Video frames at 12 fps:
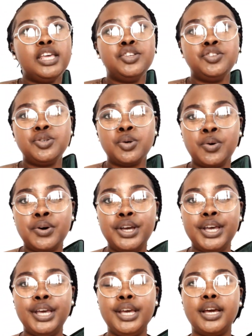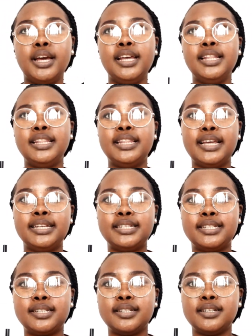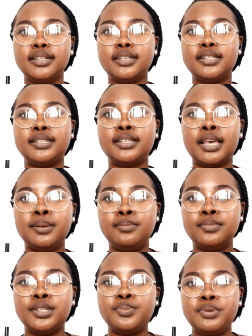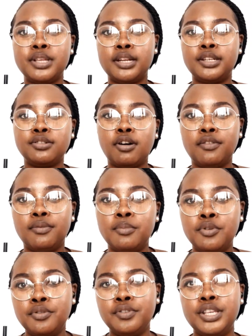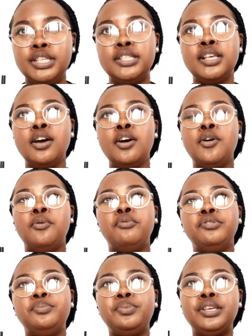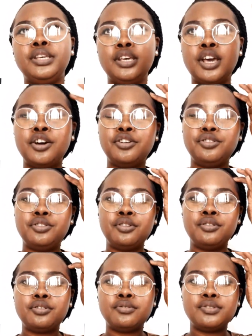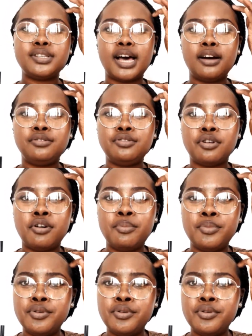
enjoy in that same spirit of movies would be, those outdoor